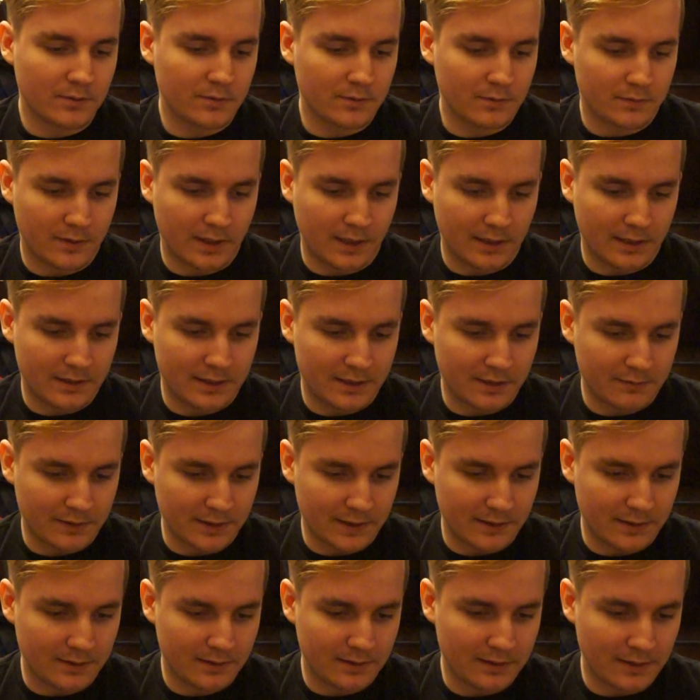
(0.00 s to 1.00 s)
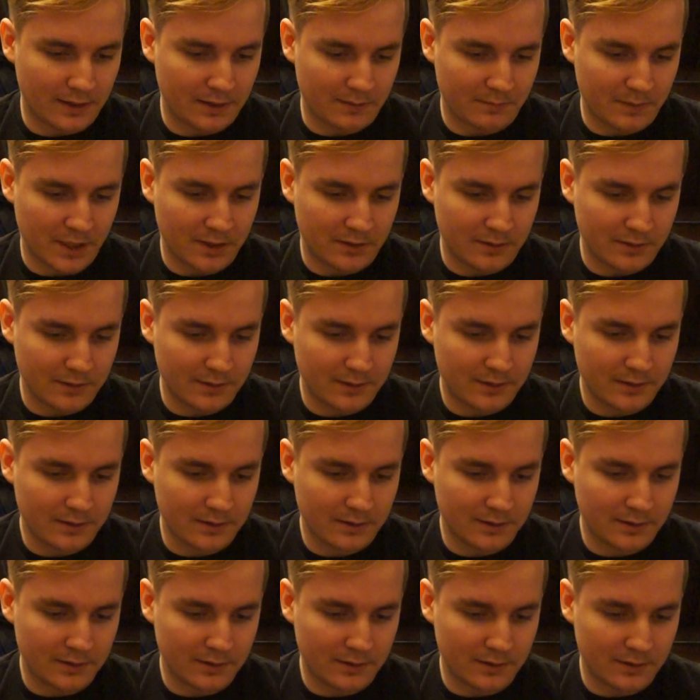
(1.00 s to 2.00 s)
relatively thin metals,
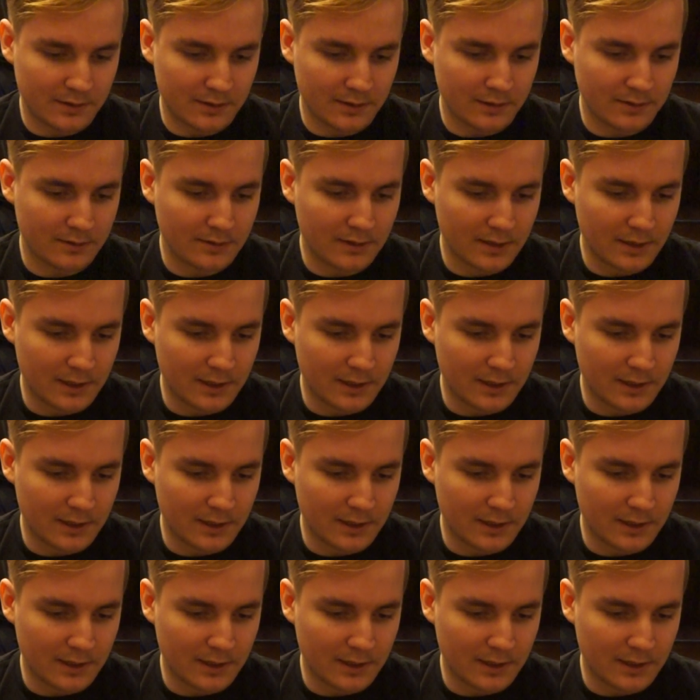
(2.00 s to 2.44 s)
so